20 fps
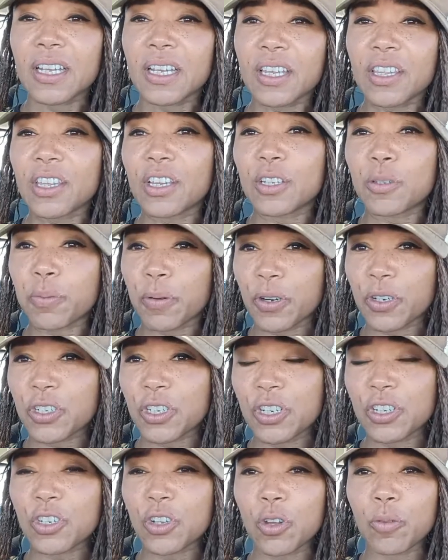This
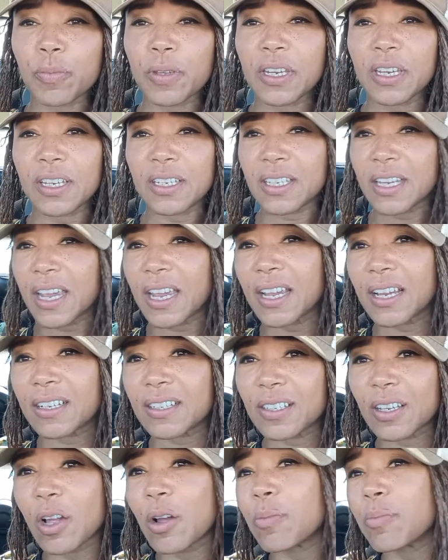person told me to take
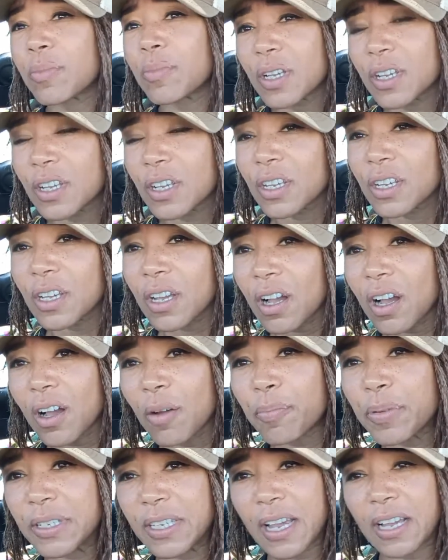some
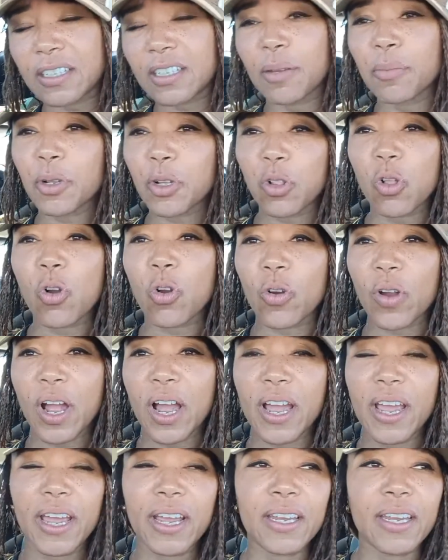potassium
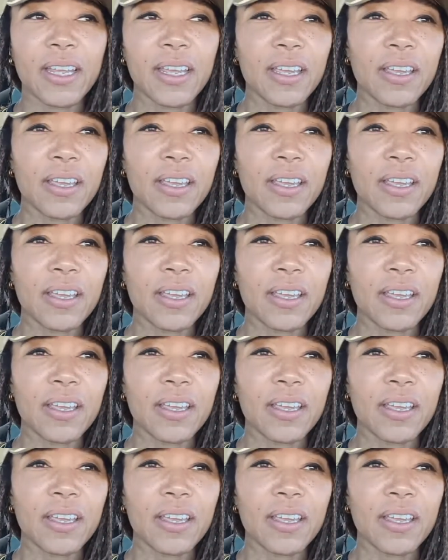chloride.